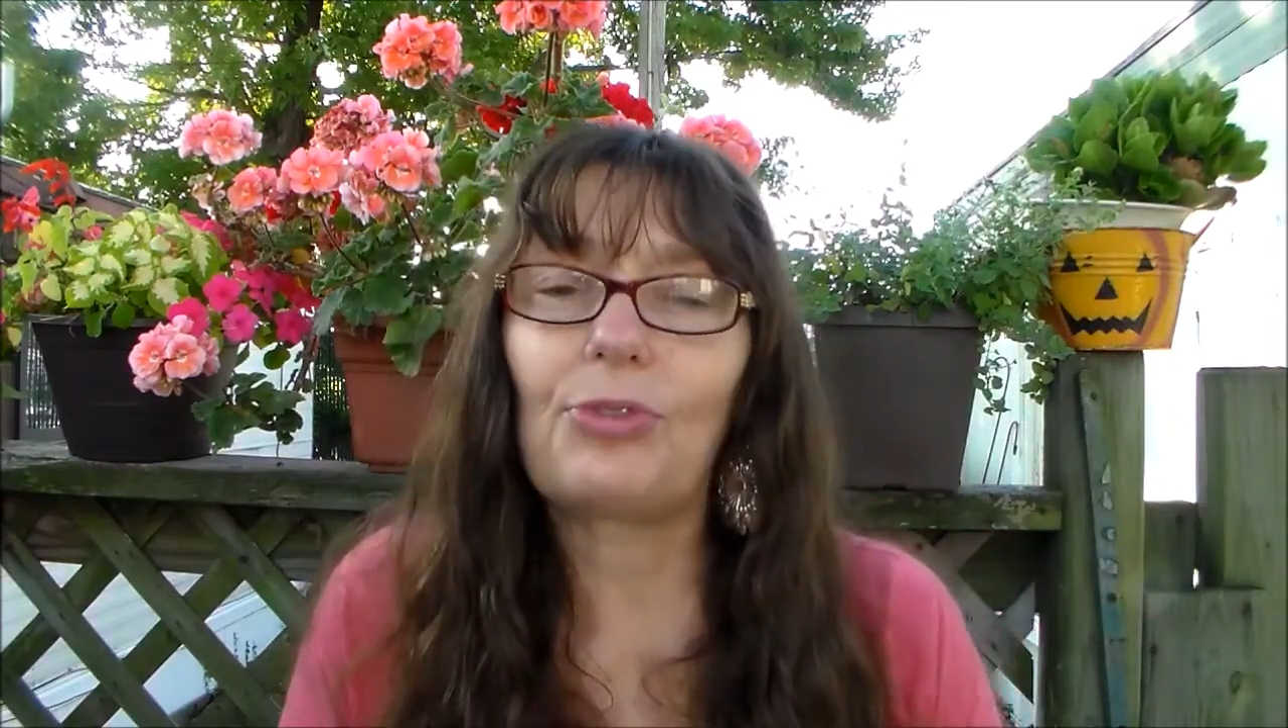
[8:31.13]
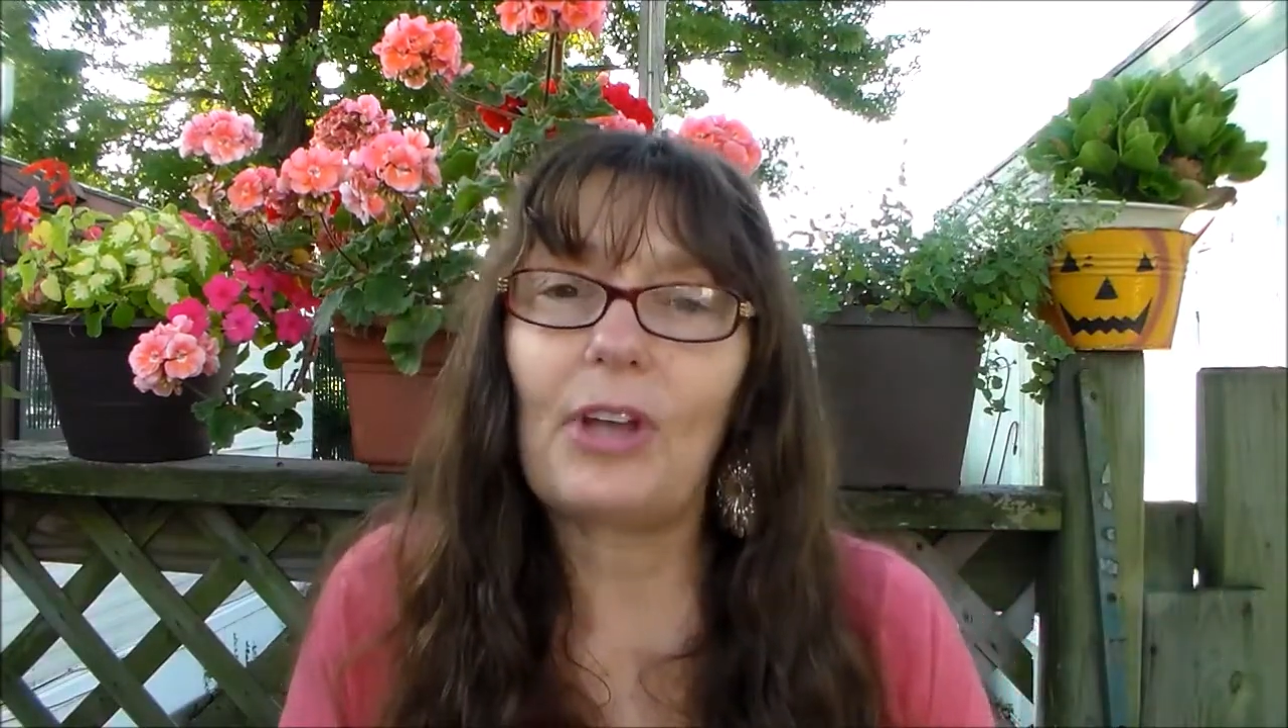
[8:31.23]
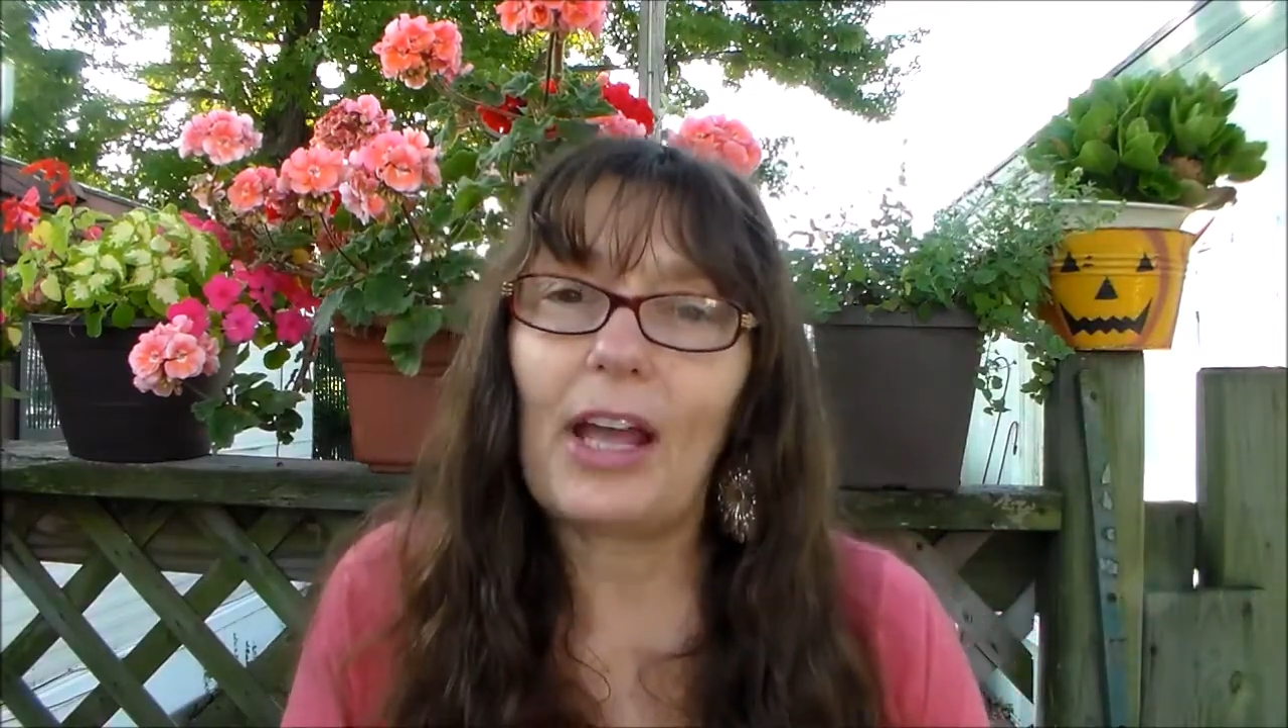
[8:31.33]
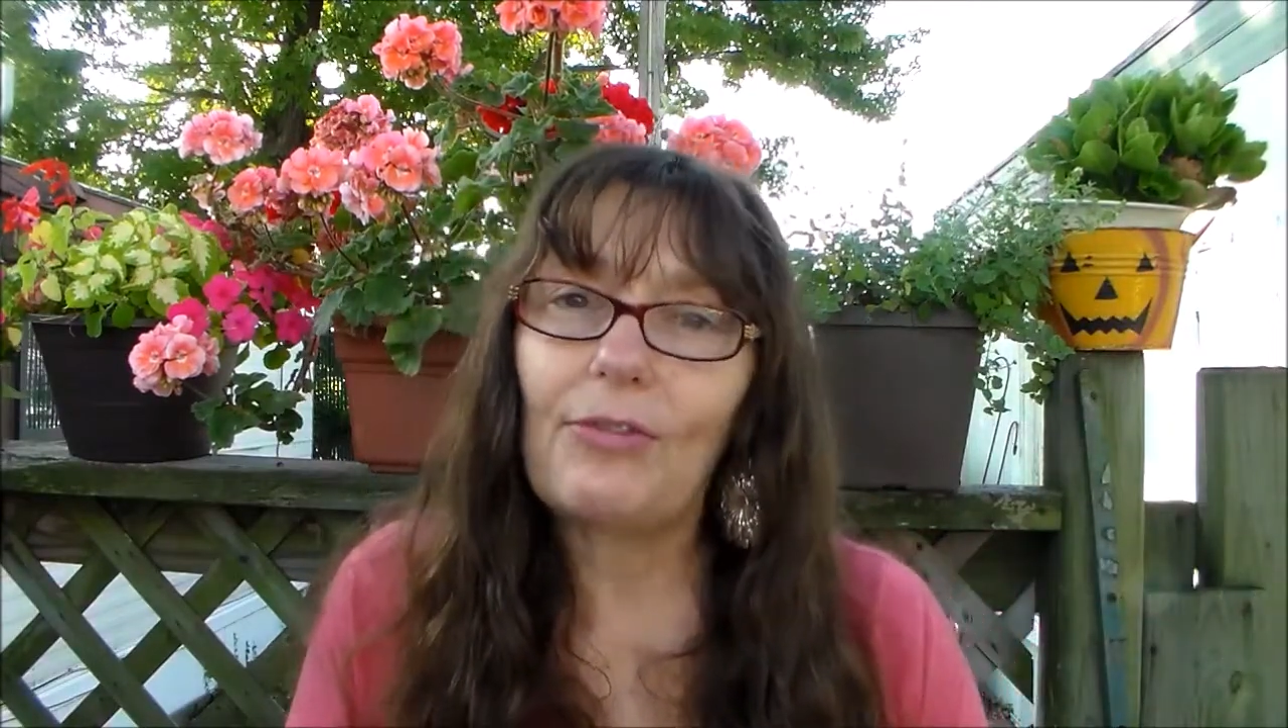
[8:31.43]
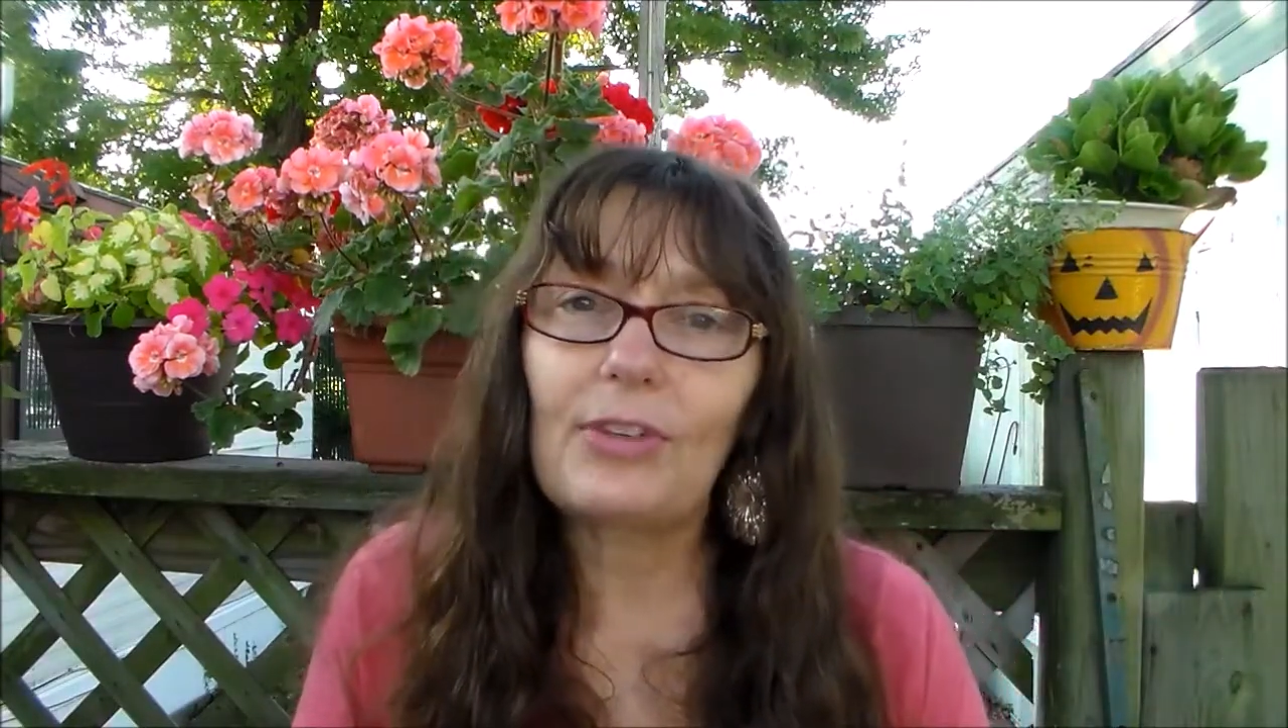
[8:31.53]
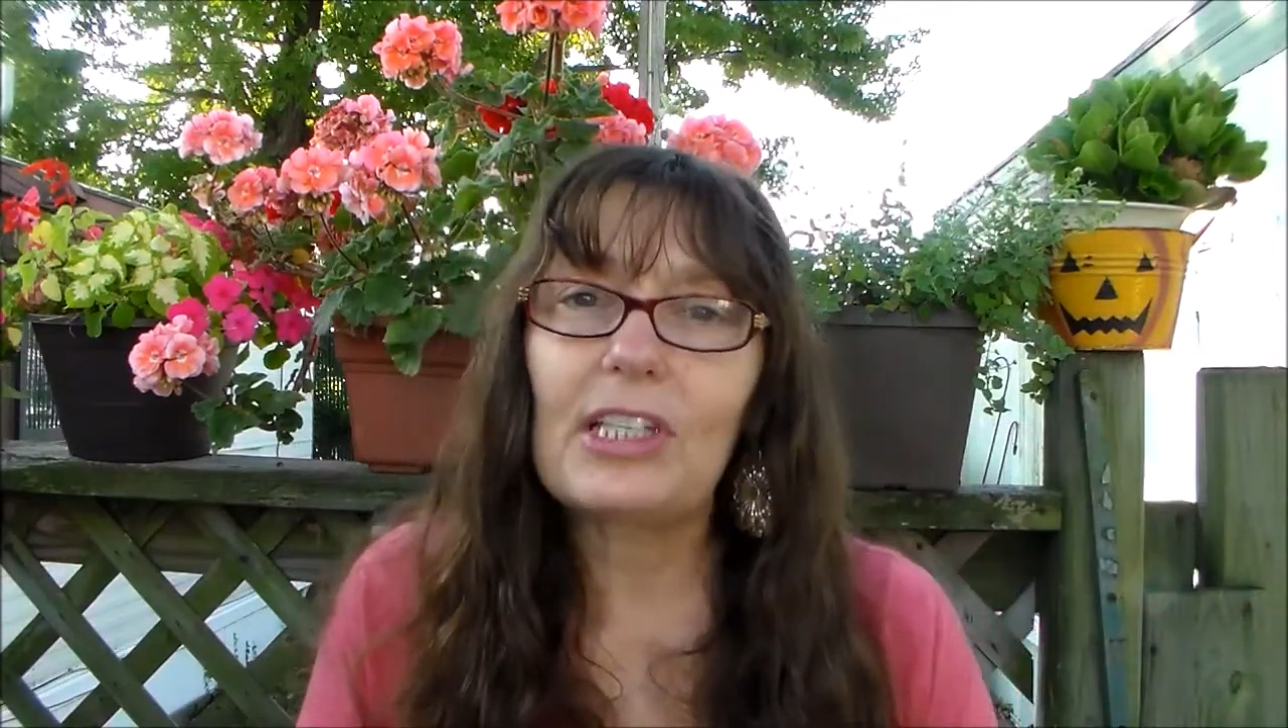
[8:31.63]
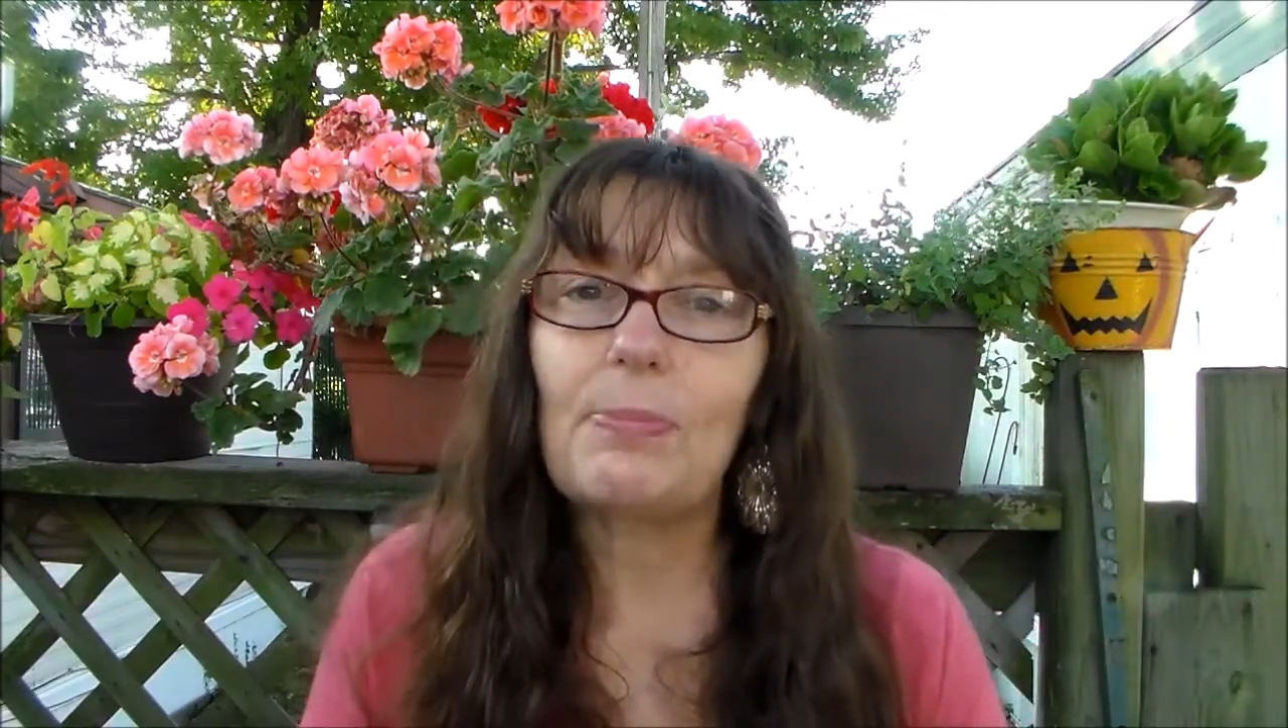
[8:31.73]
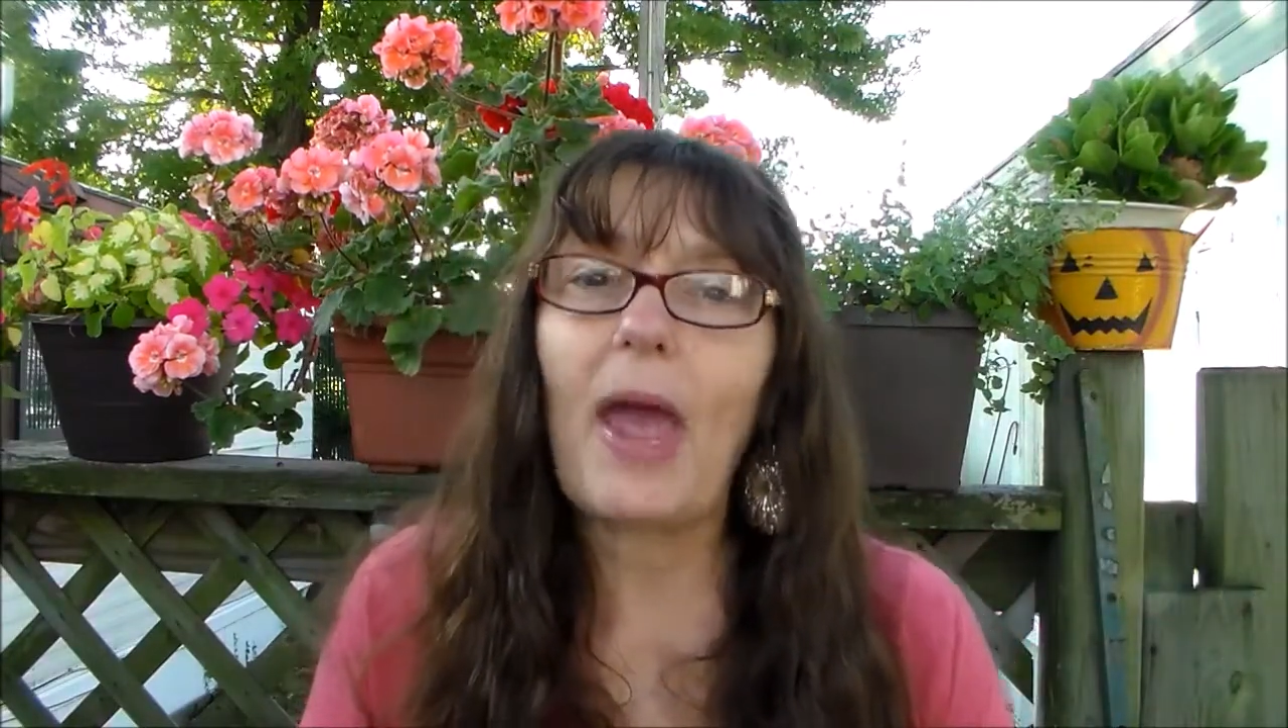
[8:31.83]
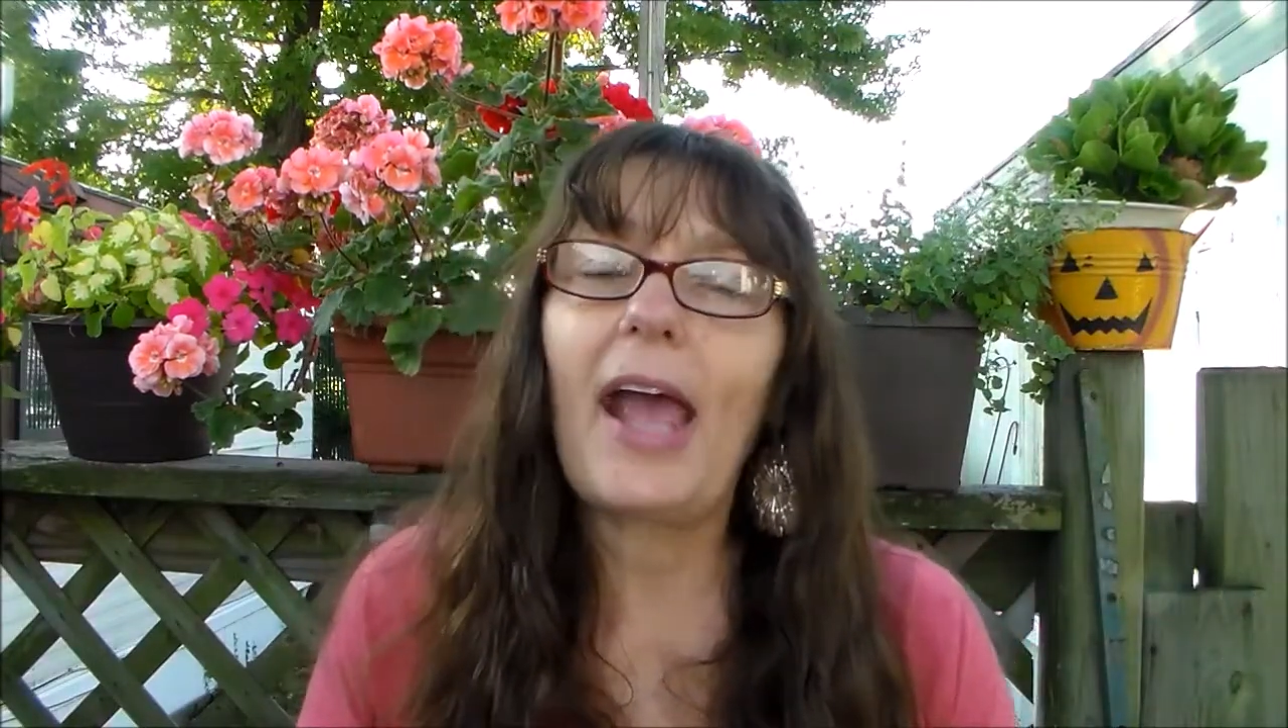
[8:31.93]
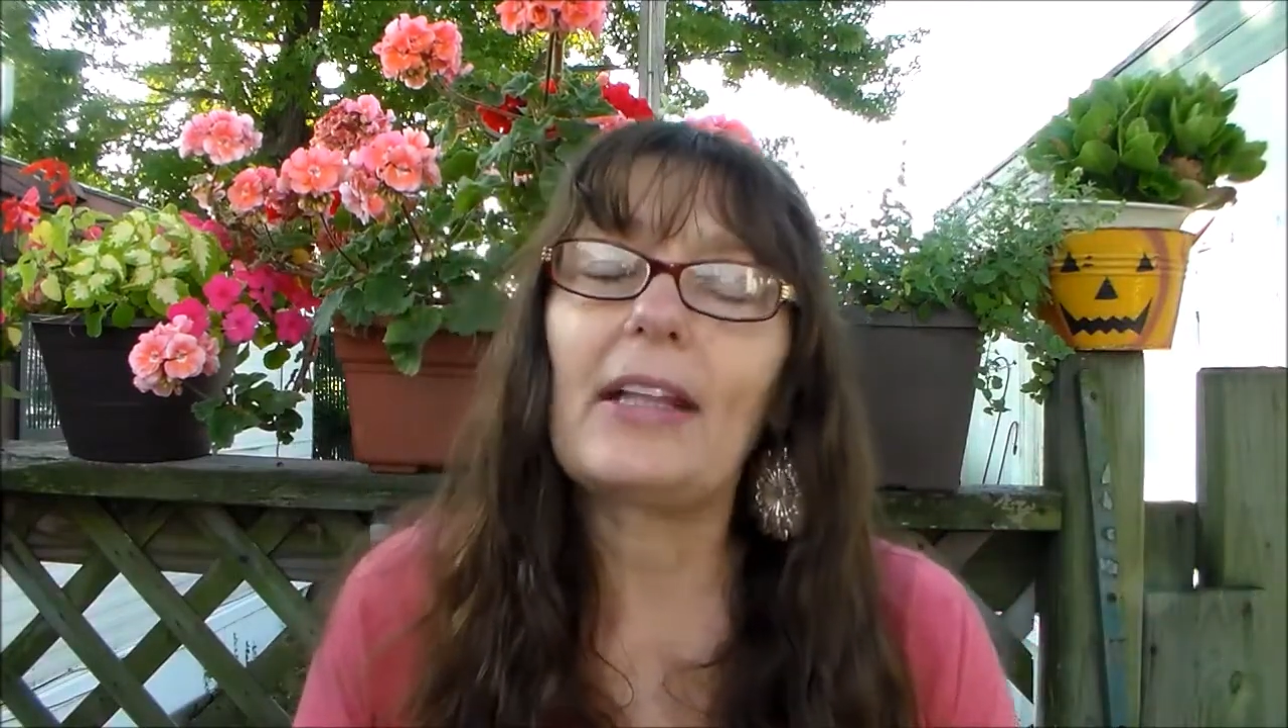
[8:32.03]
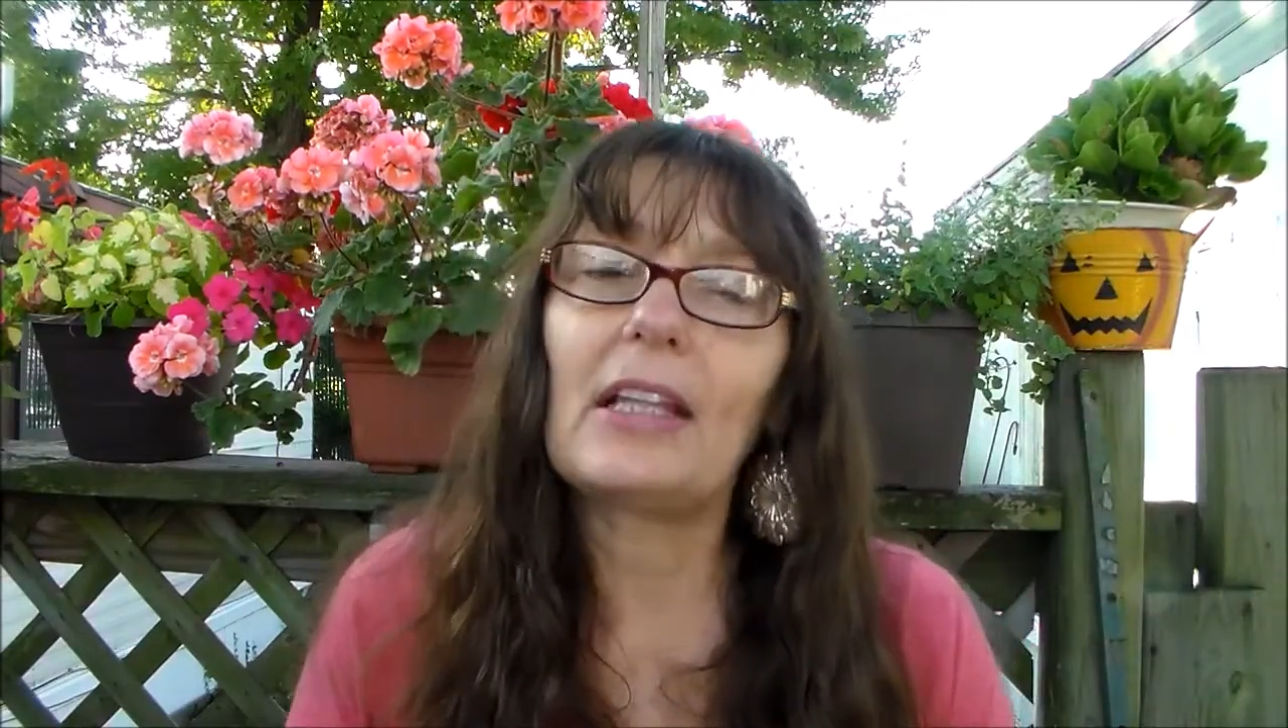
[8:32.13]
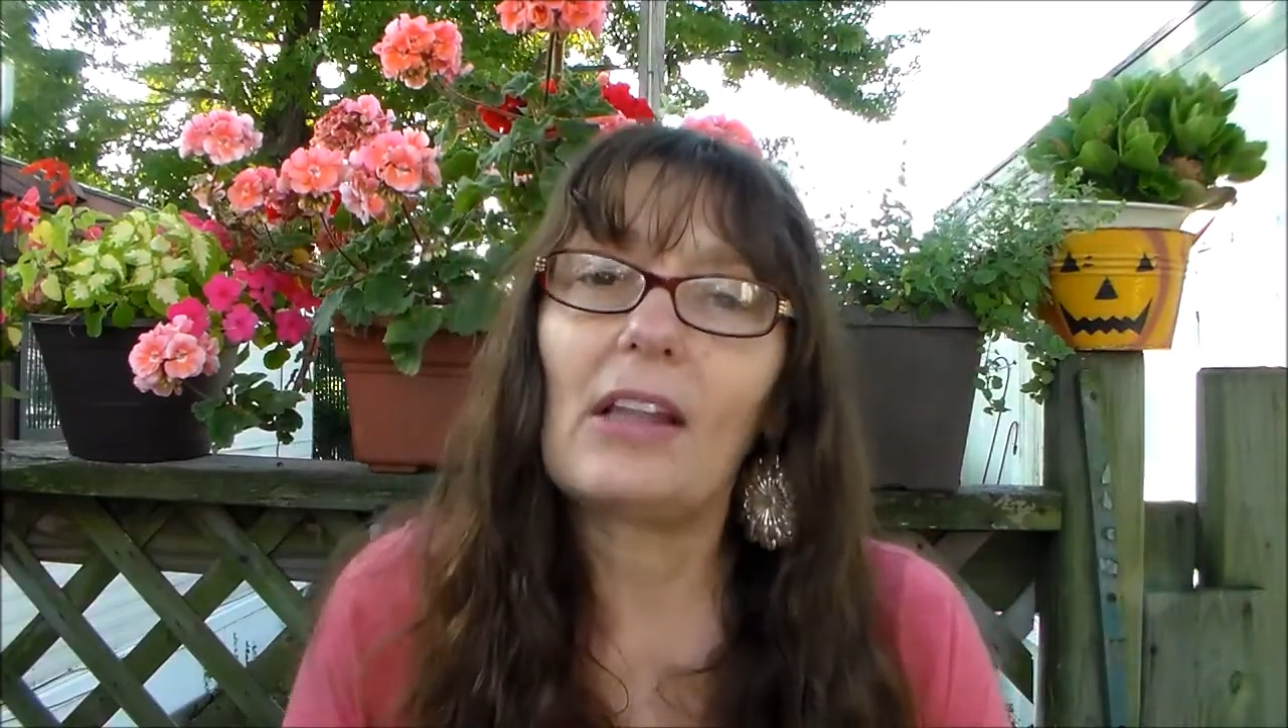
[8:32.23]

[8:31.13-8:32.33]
re and respect